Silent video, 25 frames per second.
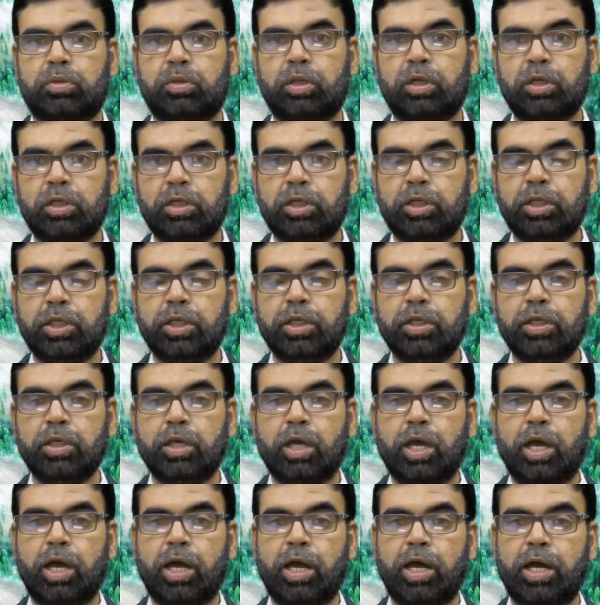
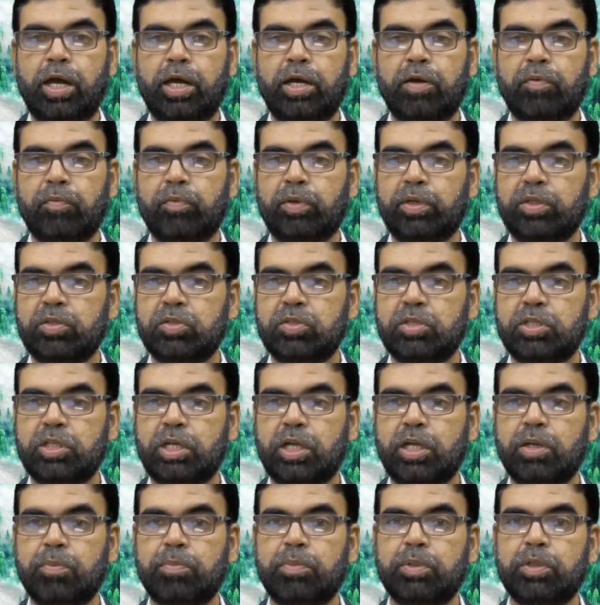30 and when
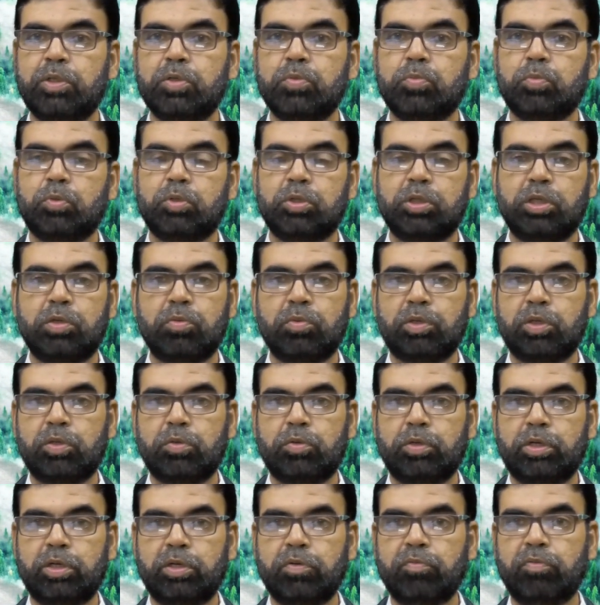CRP is more than
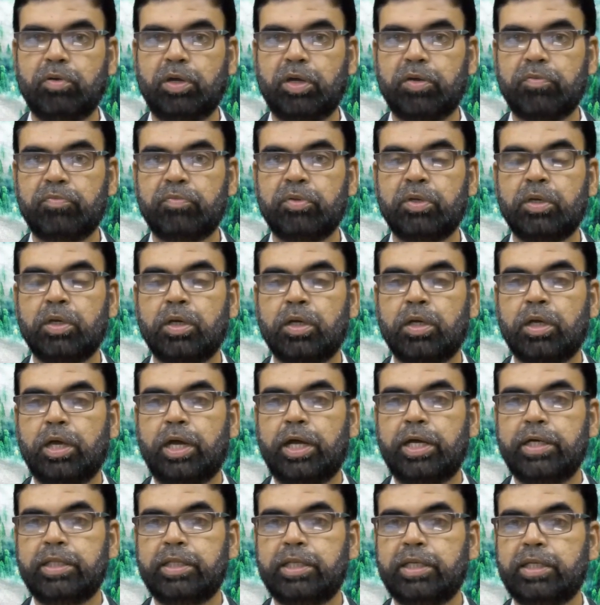125,
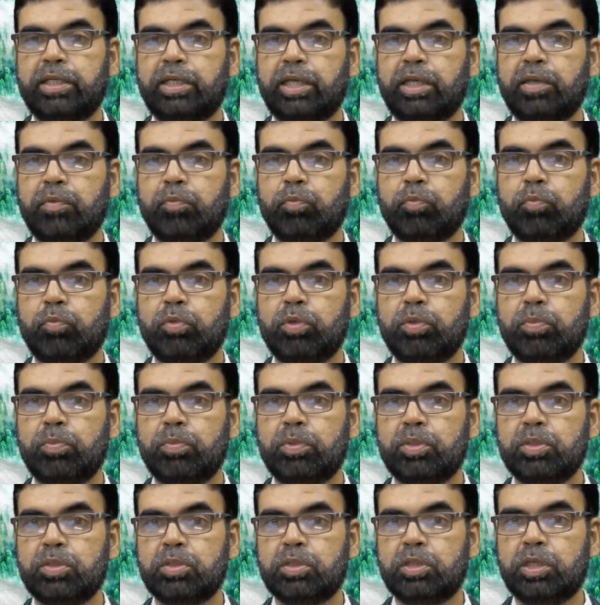at that time we
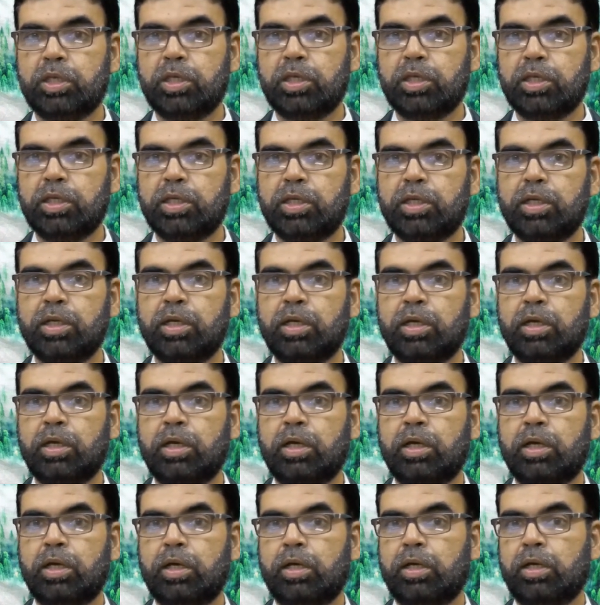must think
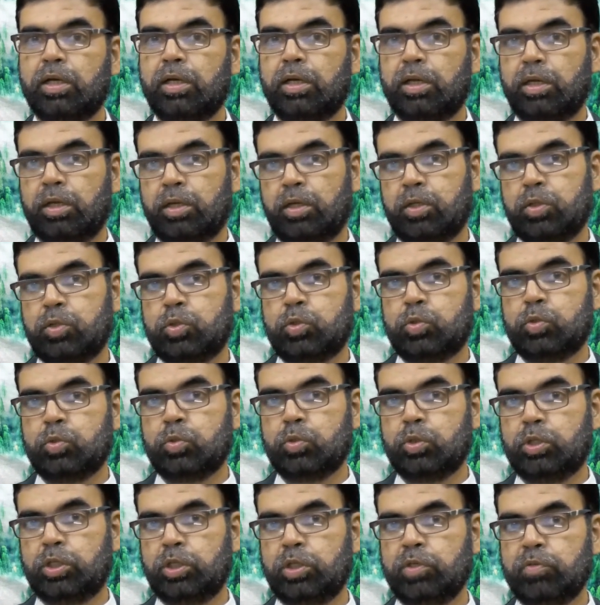
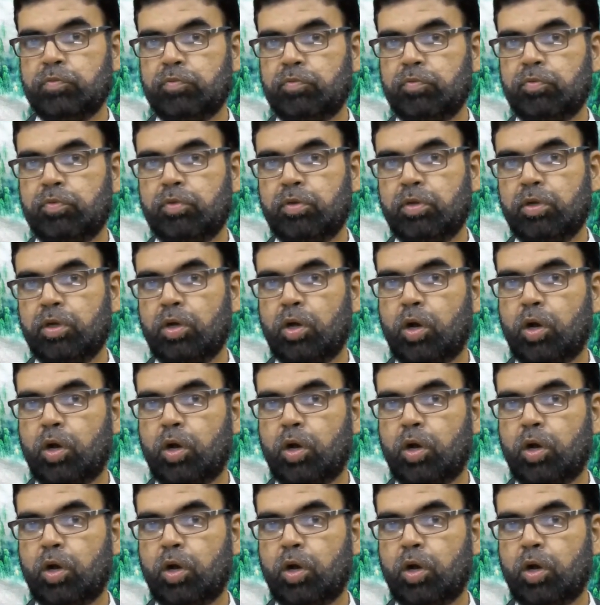to give